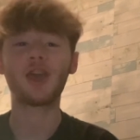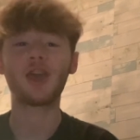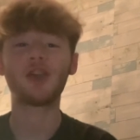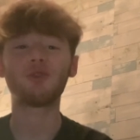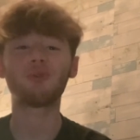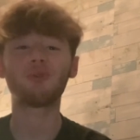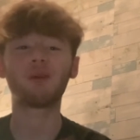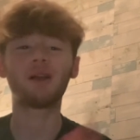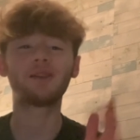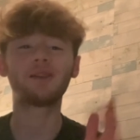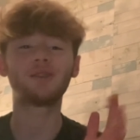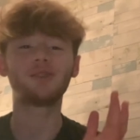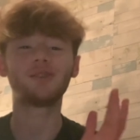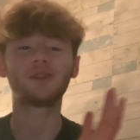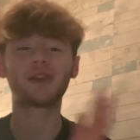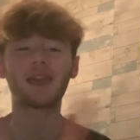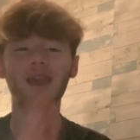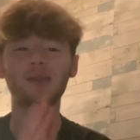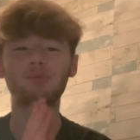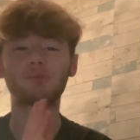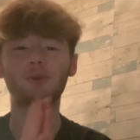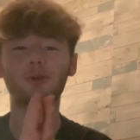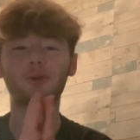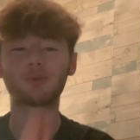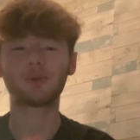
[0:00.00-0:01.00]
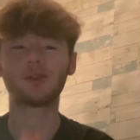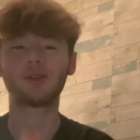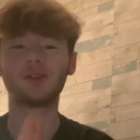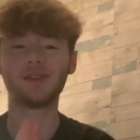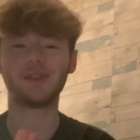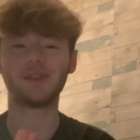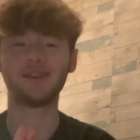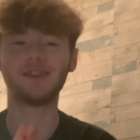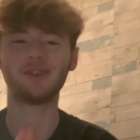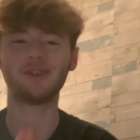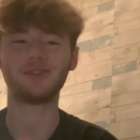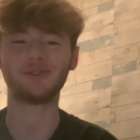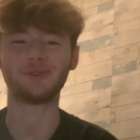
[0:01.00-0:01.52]
You ain't going to get more real
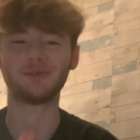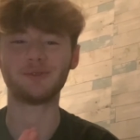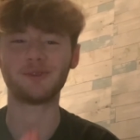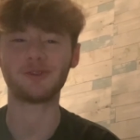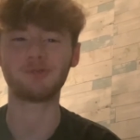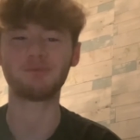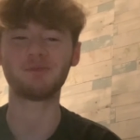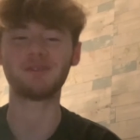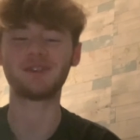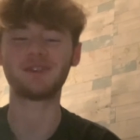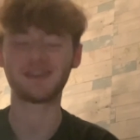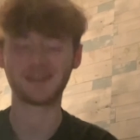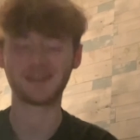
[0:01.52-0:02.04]
than this, you feel me?